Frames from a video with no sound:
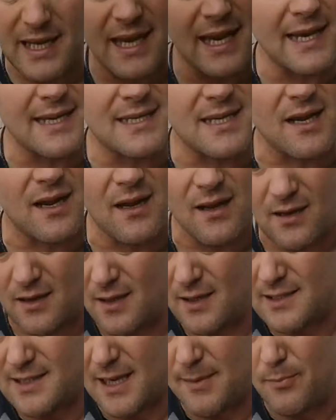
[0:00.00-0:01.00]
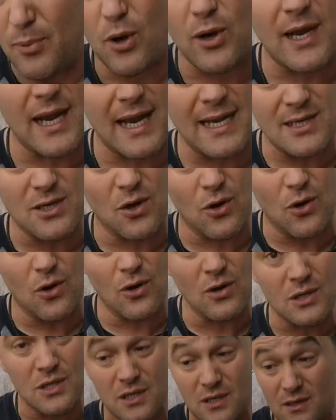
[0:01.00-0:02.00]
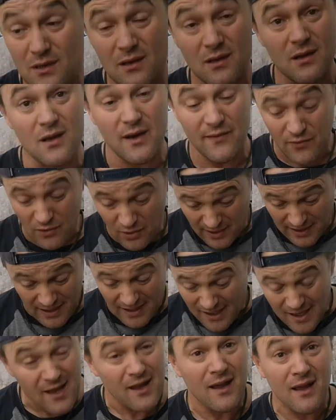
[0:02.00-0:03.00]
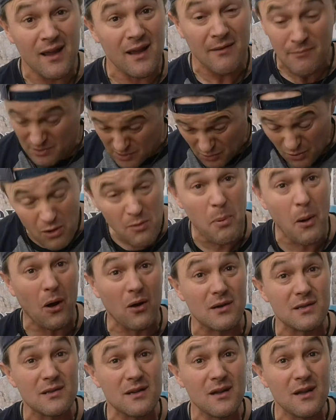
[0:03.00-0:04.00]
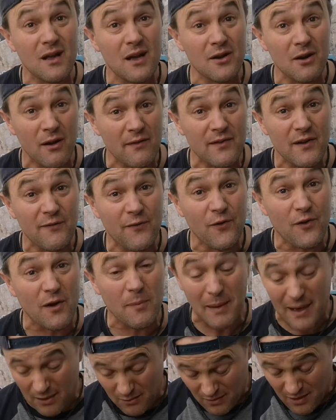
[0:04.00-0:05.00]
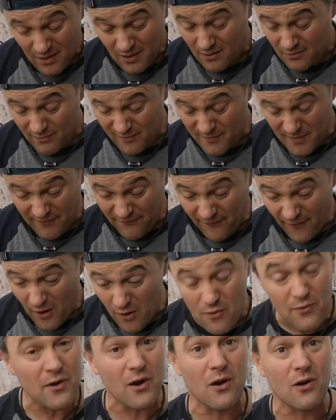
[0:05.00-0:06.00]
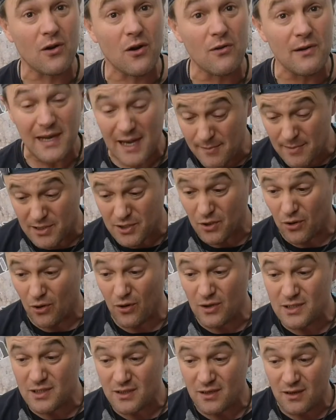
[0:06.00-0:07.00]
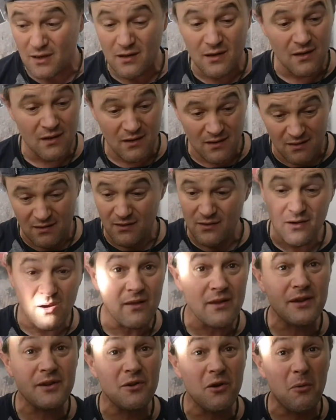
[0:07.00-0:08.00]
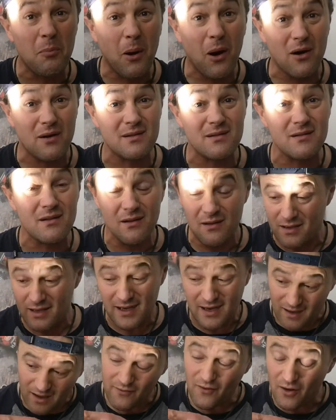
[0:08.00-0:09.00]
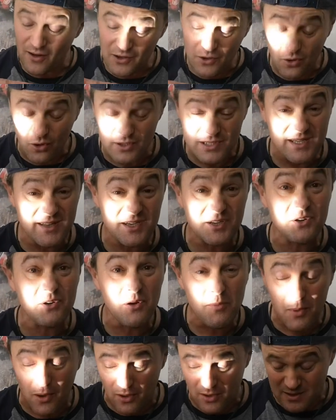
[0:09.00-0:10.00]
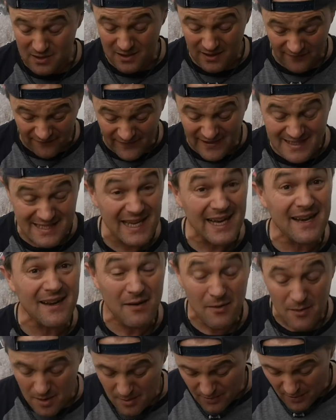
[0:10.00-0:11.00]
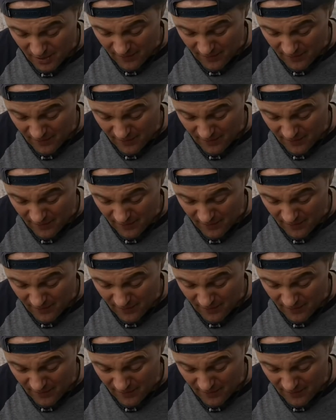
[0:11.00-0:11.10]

a Makita 10.8 torch. I've got it in my toolbox. I don't have to fuck about with my phone or go and get my torch. I've got the toolbox. I've got the torch in the toolbox. It fits in.